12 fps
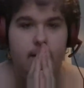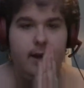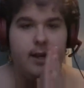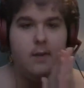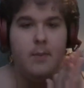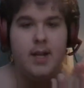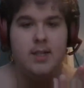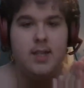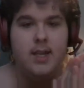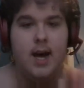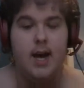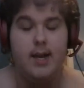he commands
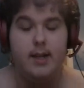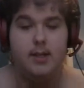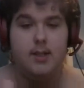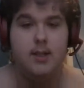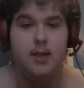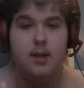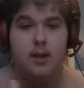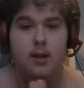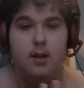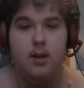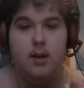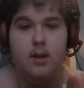the knights
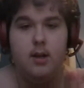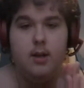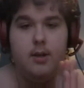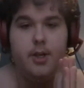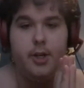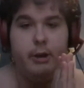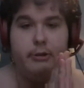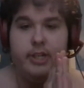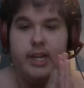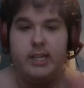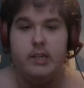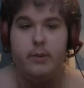to go to
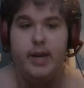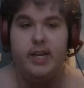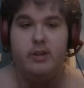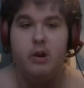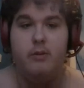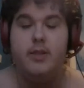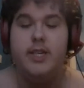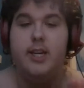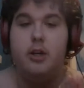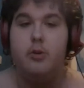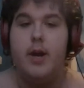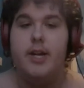Tatooine to oversee the
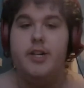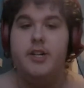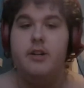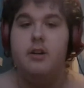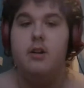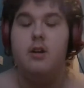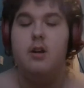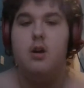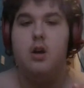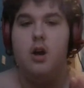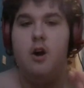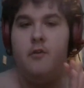creation
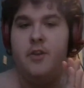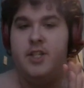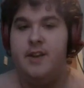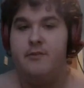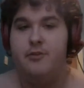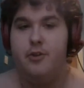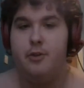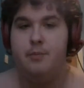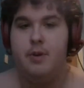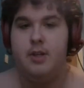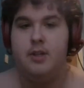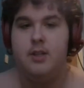of the Sith
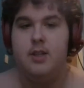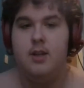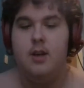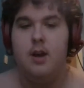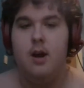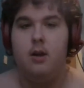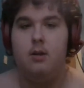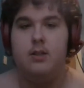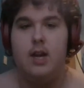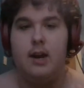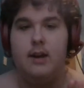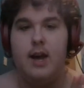troopers
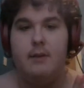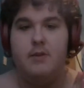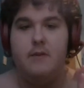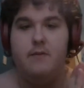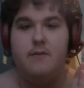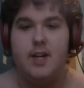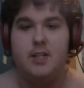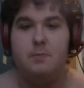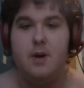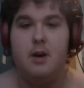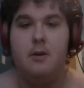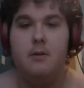alongside Captain
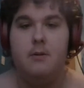Phasma,